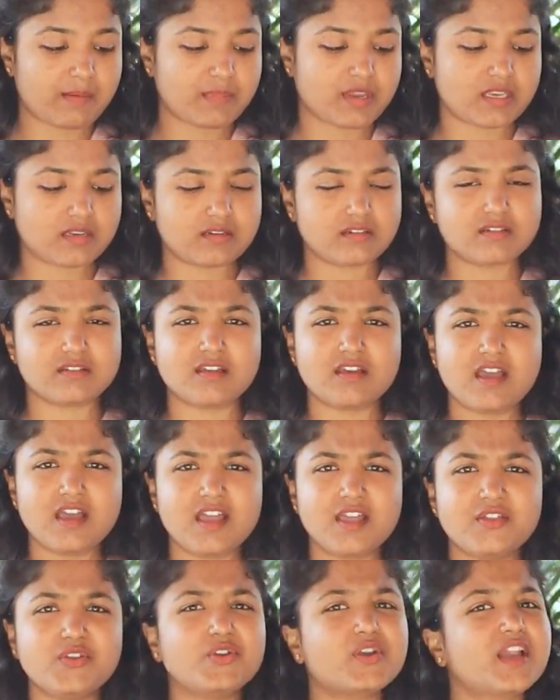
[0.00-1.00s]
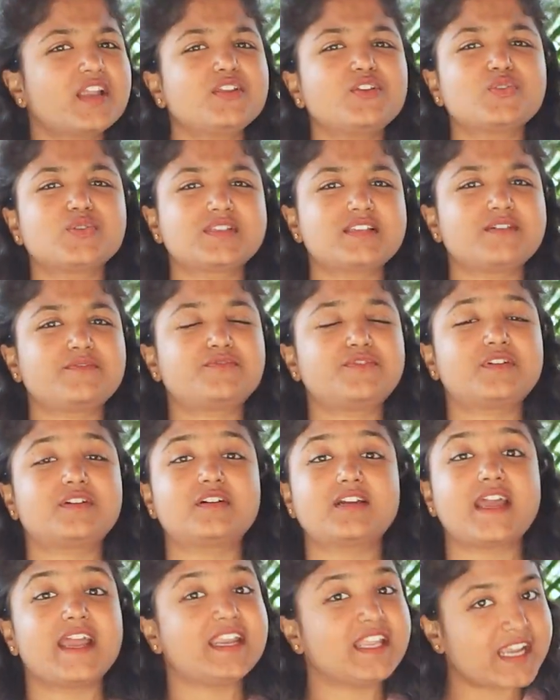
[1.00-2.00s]
I mean, you can use them for
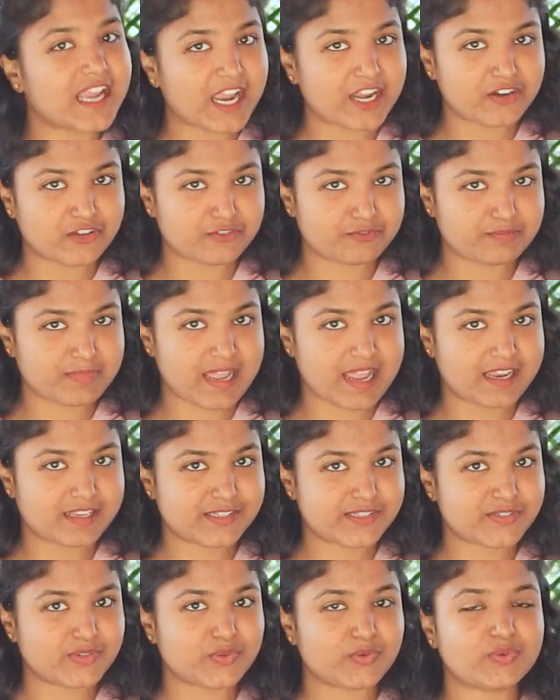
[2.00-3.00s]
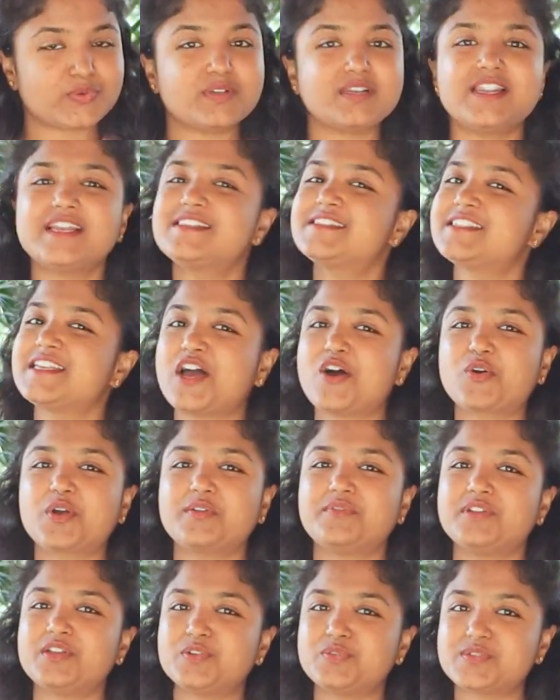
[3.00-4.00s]
any kind of plant. So let's see how
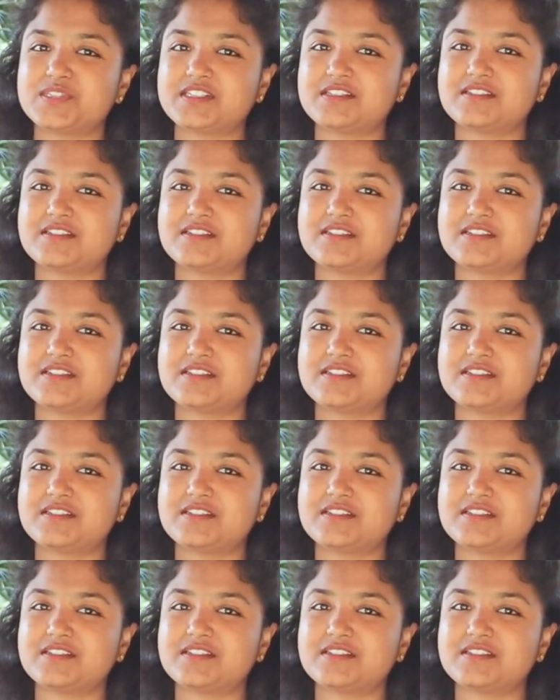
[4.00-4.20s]
can we use